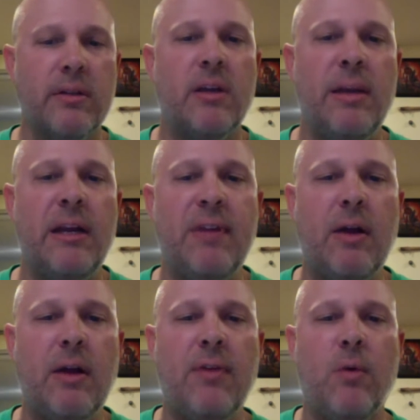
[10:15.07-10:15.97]
I mean,
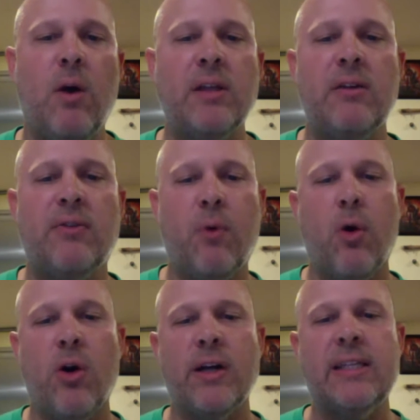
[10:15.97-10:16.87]
if it wasn't for
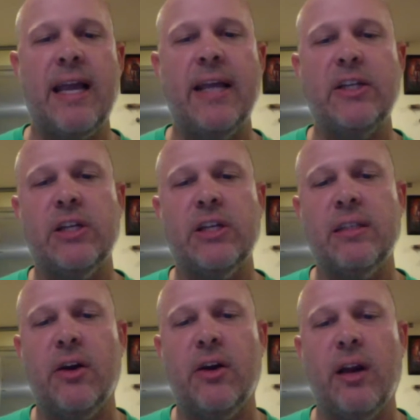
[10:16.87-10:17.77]
organizations
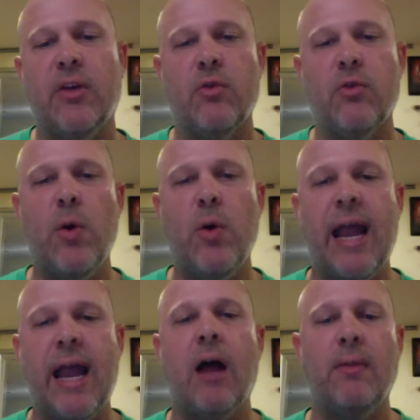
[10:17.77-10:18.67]
that are kind of growing
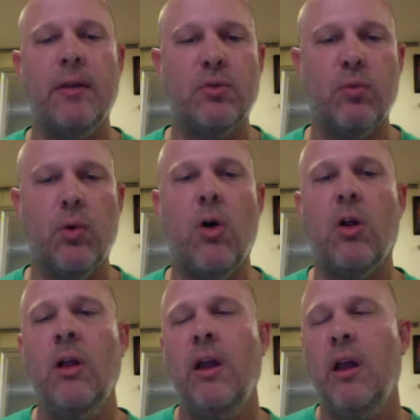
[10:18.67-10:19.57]
out this
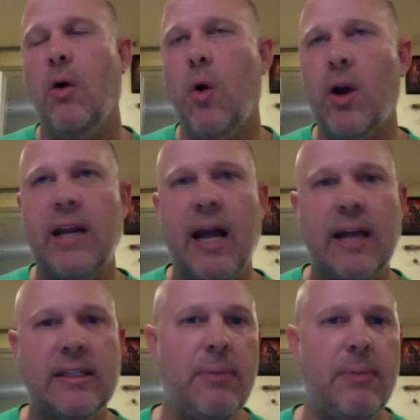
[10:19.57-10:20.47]
role,
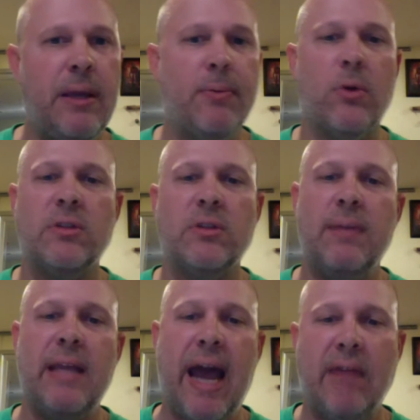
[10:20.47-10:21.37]
organizing people to be
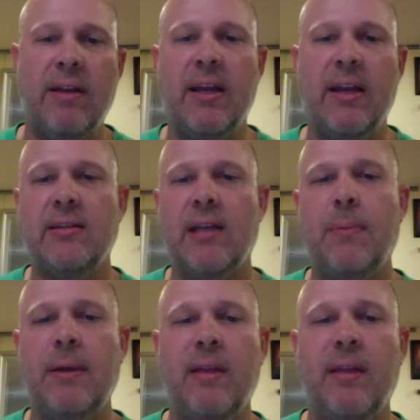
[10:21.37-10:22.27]
advocates,
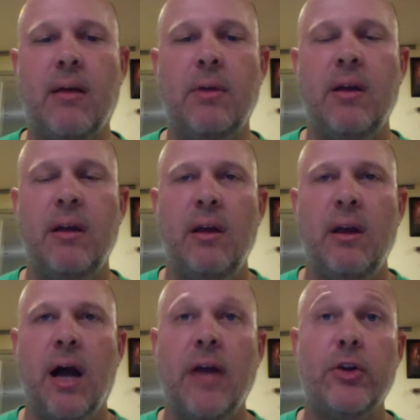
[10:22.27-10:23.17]
helping them
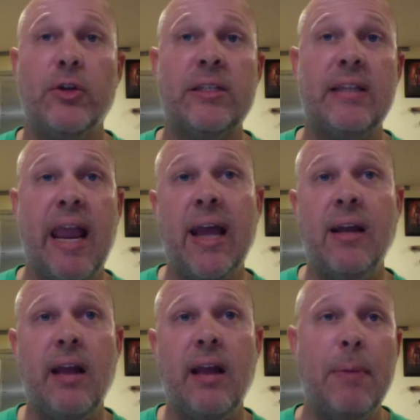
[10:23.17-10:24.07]
understand,
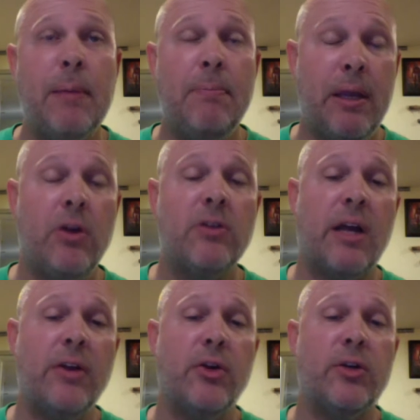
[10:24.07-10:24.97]
helping peers
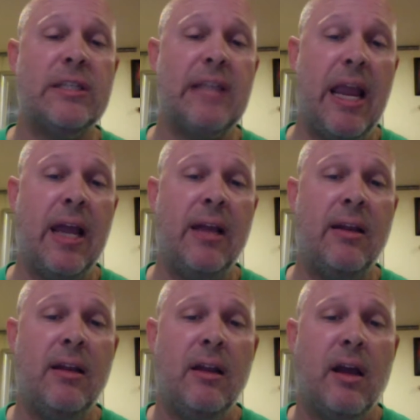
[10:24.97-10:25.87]

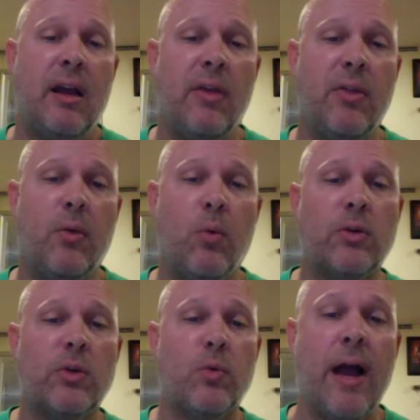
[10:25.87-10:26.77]
understand the
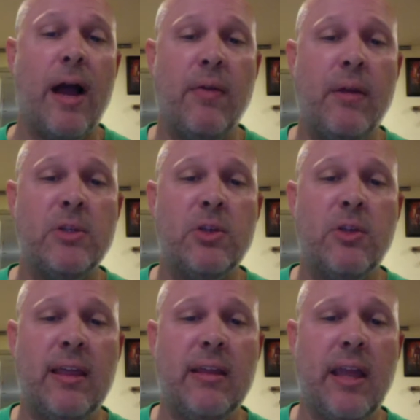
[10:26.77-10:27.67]
world around them so
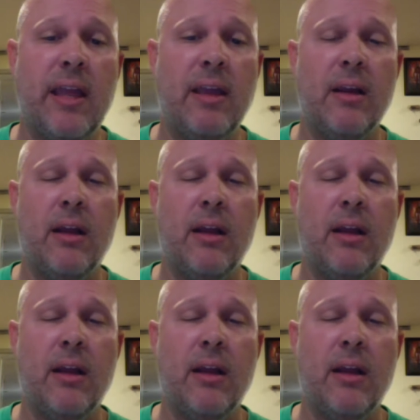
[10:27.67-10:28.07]
that they can,